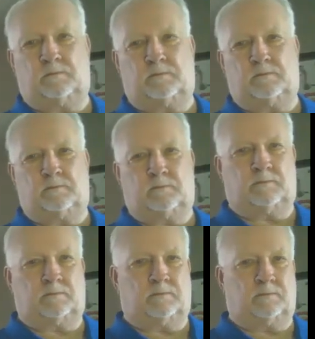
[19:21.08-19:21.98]

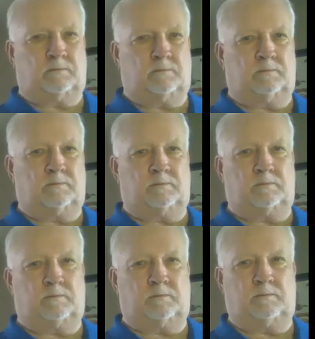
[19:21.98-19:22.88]

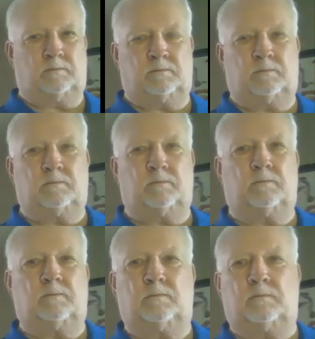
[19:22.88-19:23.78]

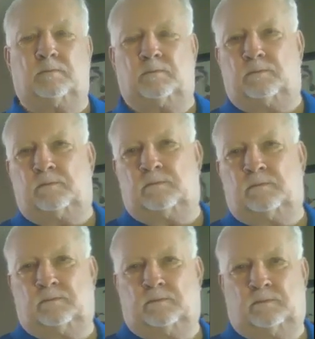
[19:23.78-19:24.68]

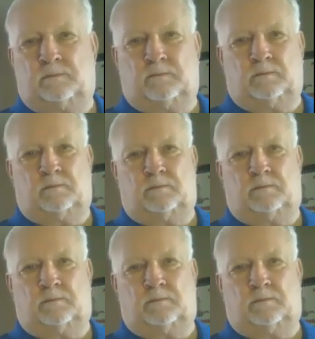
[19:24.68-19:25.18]
This person isn't speaking.